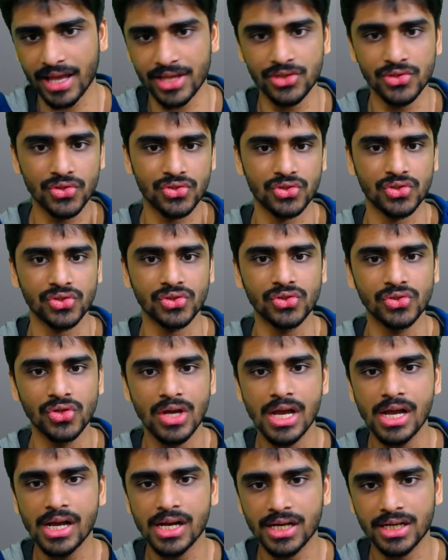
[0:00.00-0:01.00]
I used
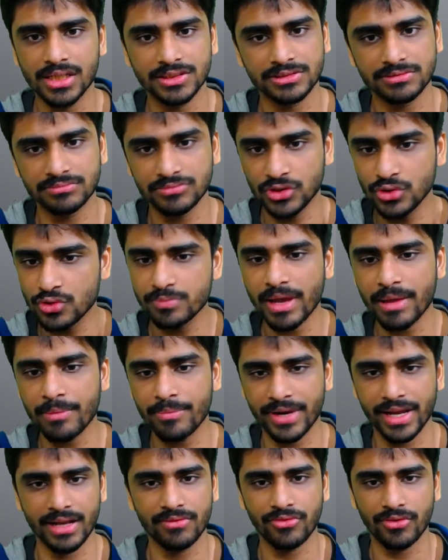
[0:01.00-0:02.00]
to use my
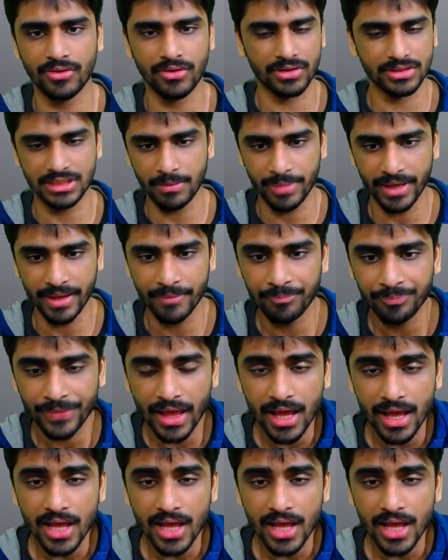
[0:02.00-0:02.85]
brain for CP.